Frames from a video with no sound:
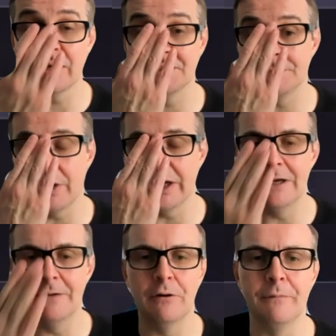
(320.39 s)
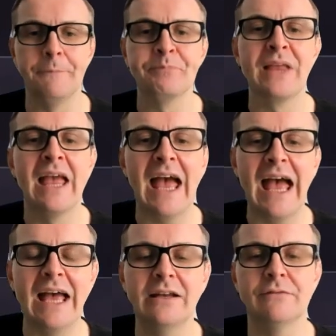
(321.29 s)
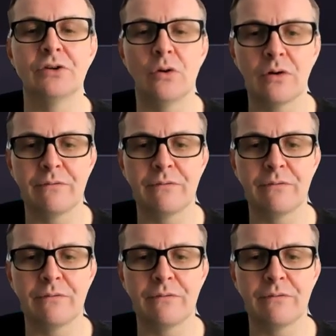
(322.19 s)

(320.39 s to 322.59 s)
I'm going to spot him up. And if there are